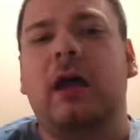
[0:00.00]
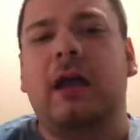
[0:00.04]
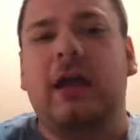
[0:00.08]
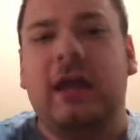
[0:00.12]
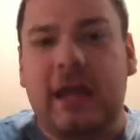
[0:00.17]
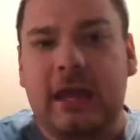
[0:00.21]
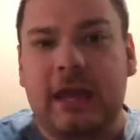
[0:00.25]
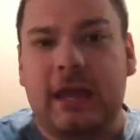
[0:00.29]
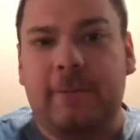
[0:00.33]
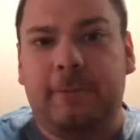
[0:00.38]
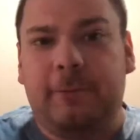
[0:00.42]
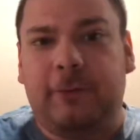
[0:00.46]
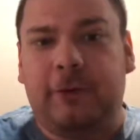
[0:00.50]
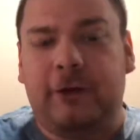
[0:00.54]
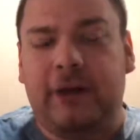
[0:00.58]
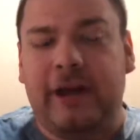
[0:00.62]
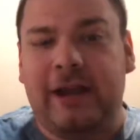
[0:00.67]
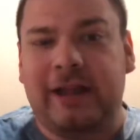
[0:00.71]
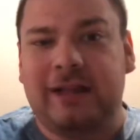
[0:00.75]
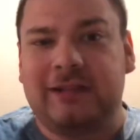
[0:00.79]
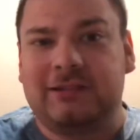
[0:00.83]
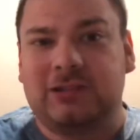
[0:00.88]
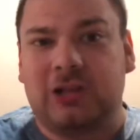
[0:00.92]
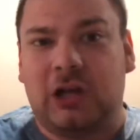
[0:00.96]
He
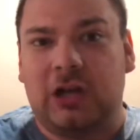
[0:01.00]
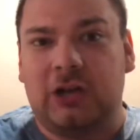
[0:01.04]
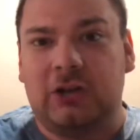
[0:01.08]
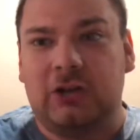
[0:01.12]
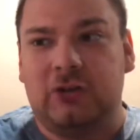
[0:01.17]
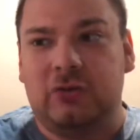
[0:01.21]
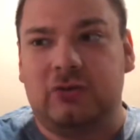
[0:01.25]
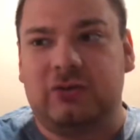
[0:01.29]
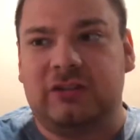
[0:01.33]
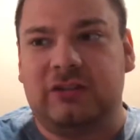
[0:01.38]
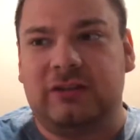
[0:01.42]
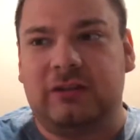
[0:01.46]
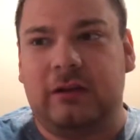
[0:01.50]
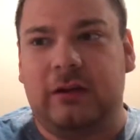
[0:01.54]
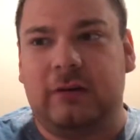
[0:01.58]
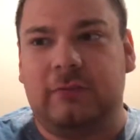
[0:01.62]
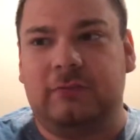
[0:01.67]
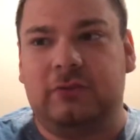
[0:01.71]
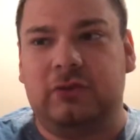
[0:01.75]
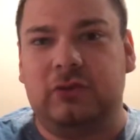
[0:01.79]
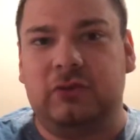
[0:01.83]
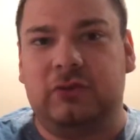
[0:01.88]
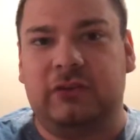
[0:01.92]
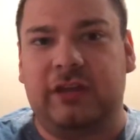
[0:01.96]
plans on using them
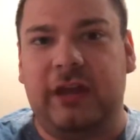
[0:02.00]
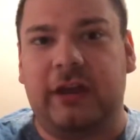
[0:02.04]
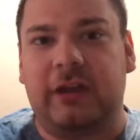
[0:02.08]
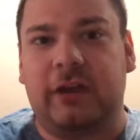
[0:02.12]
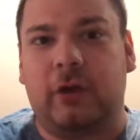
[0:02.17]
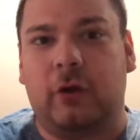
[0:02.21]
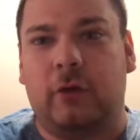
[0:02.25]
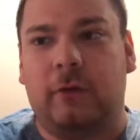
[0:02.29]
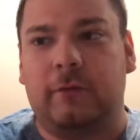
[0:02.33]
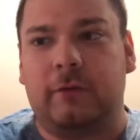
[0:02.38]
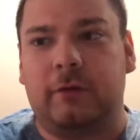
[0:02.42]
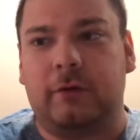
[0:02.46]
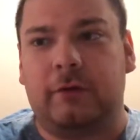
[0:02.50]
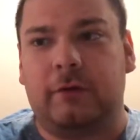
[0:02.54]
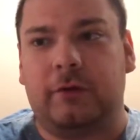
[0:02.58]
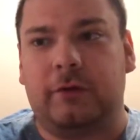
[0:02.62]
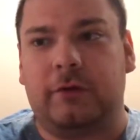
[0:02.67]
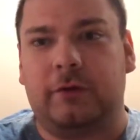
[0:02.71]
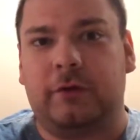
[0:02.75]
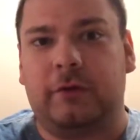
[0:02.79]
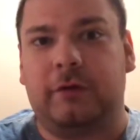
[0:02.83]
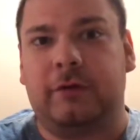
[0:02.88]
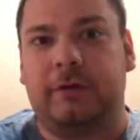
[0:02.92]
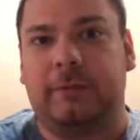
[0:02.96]
to take
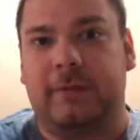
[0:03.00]
over the